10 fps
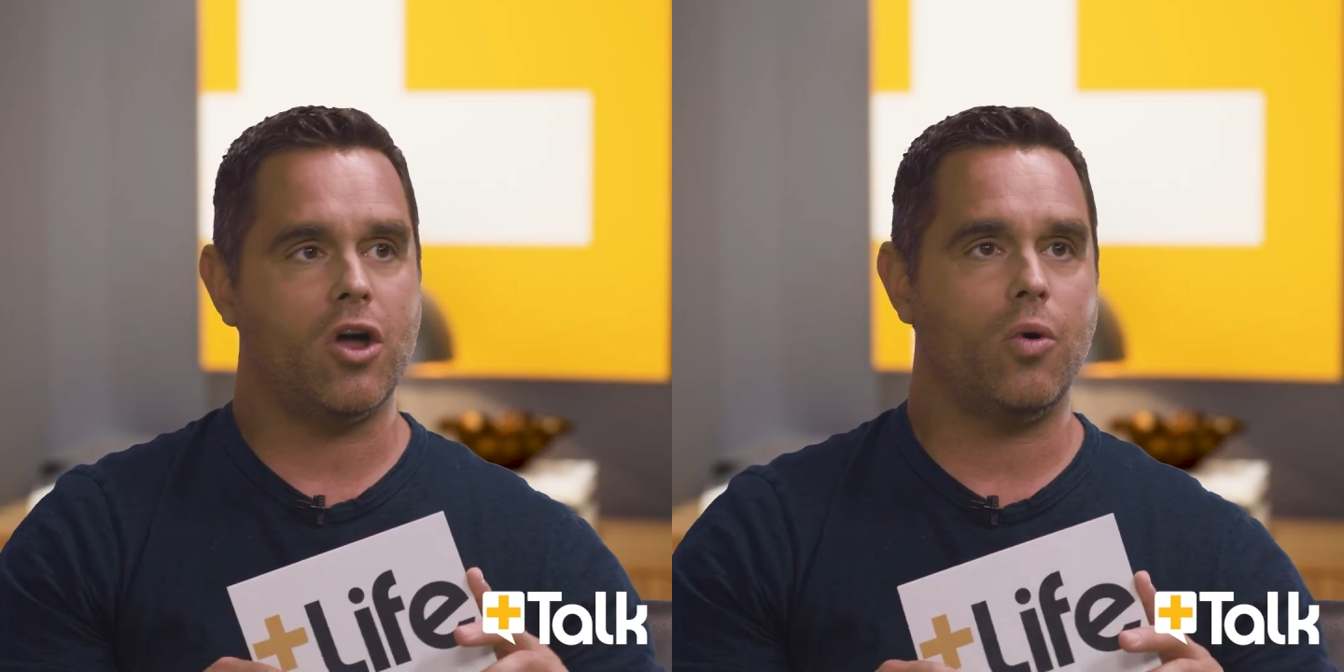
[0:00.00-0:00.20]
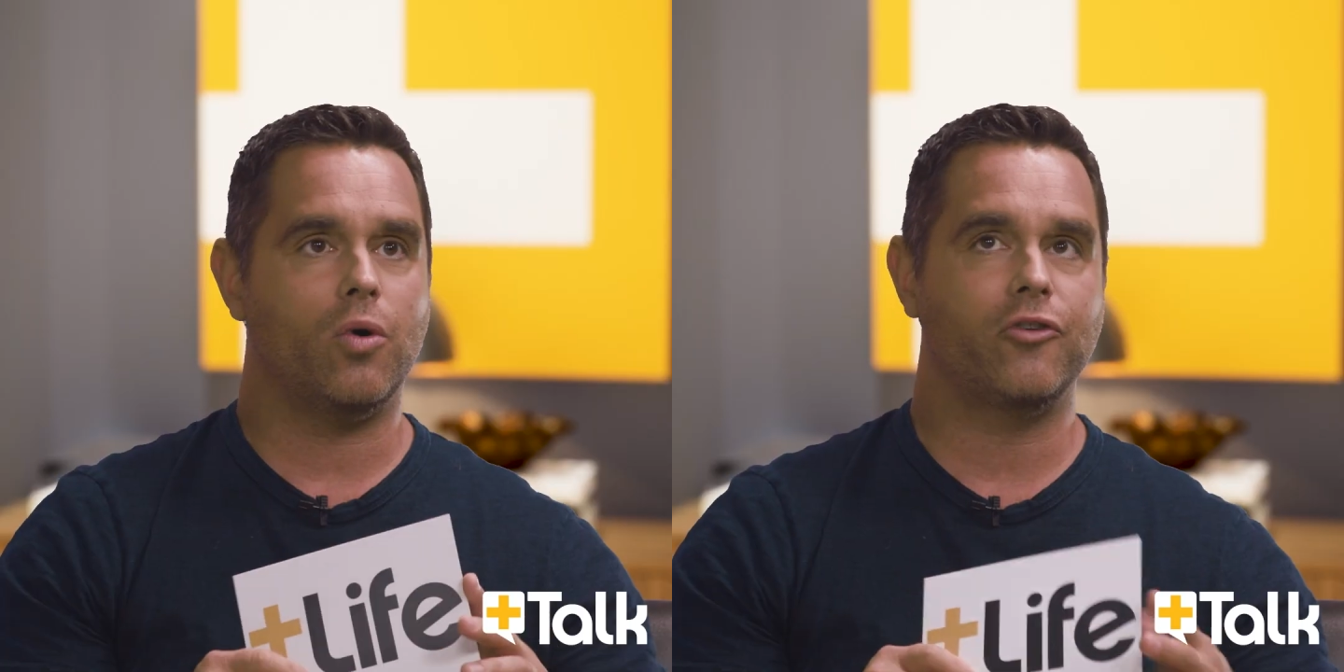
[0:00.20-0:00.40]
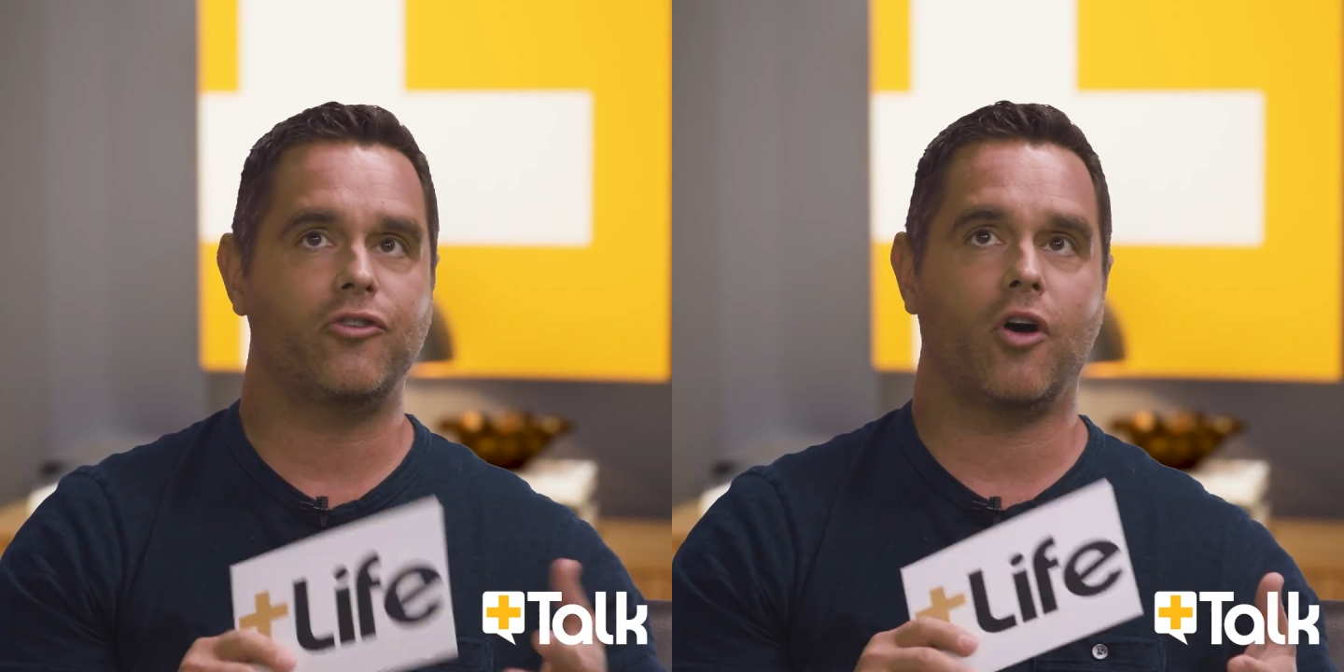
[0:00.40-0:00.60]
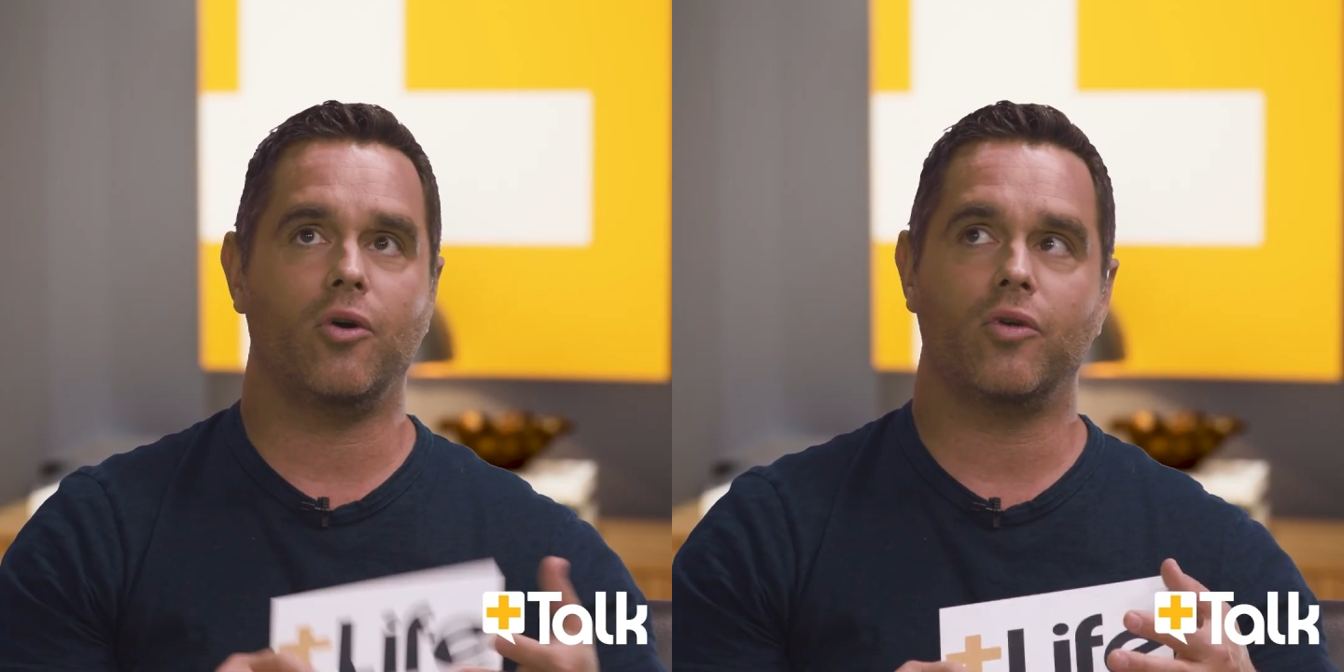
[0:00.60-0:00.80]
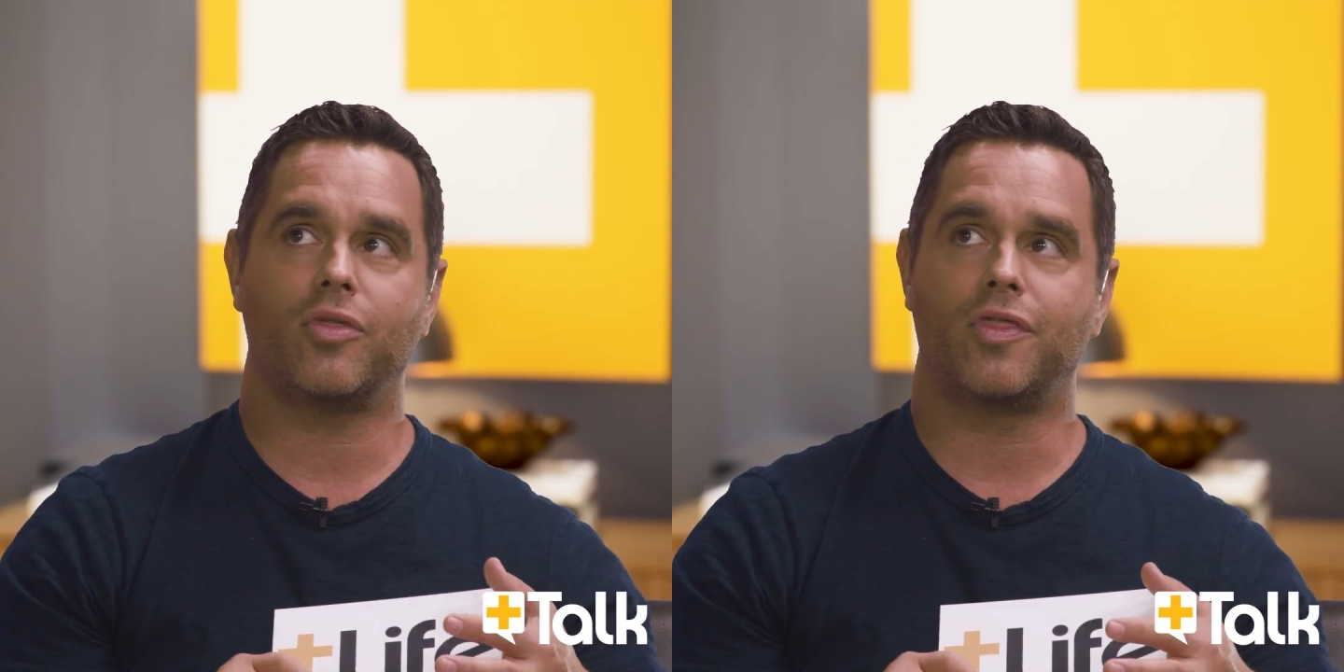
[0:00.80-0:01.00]
know
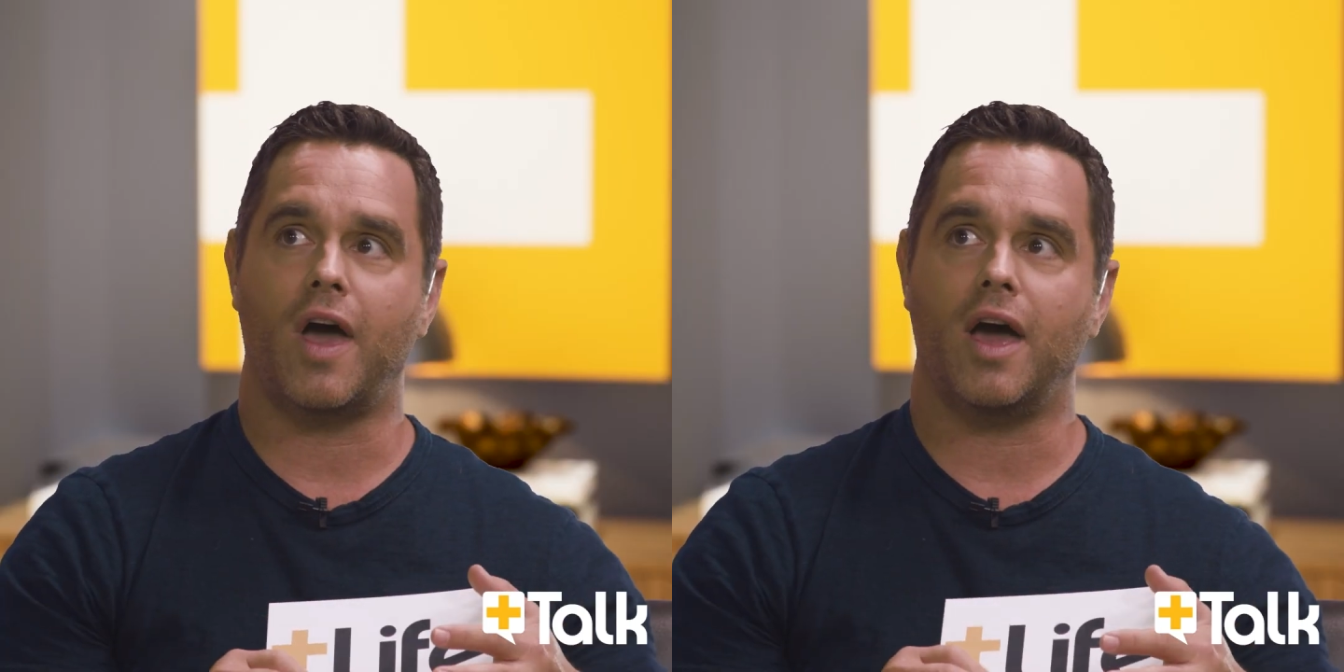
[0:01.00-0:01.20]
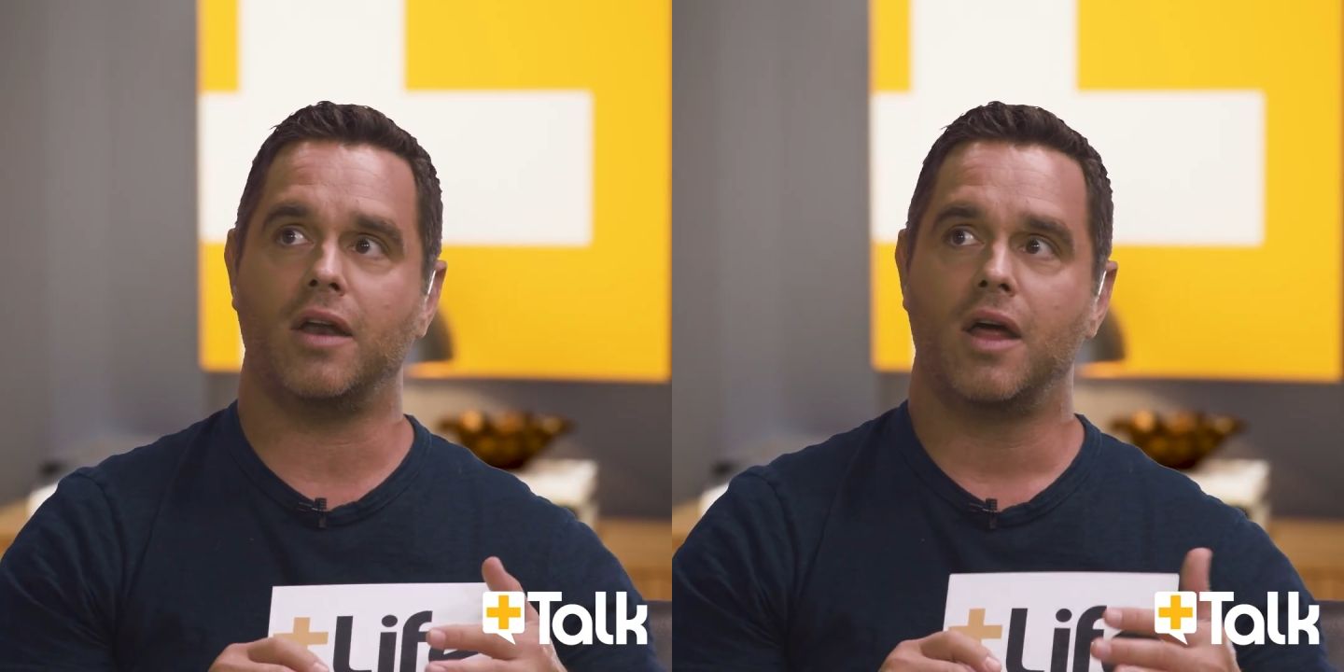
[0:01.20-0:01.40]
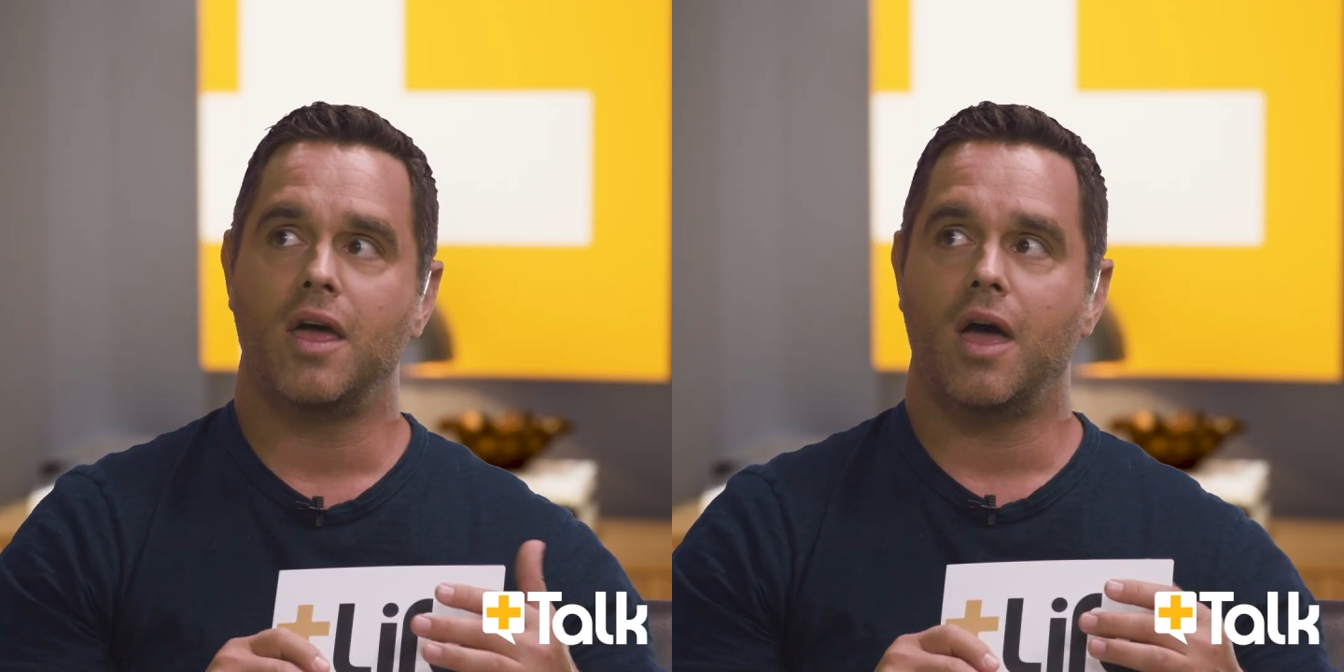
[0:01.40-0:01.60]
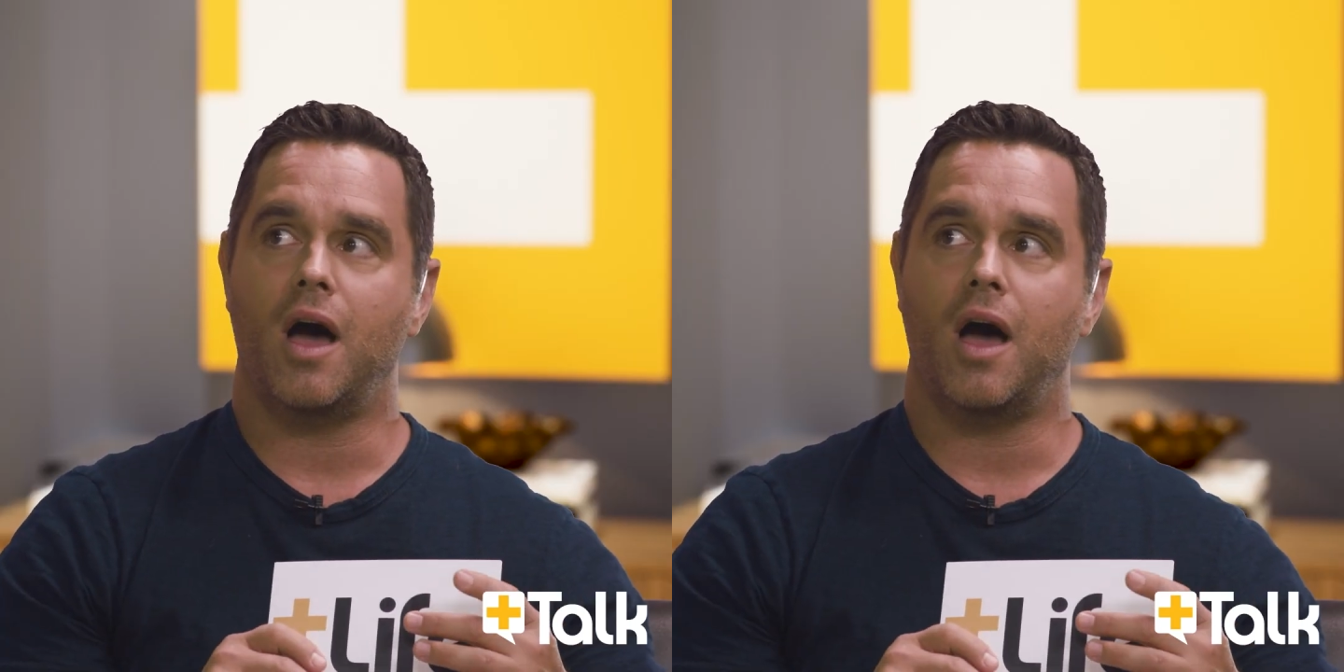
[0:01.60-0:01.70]
also that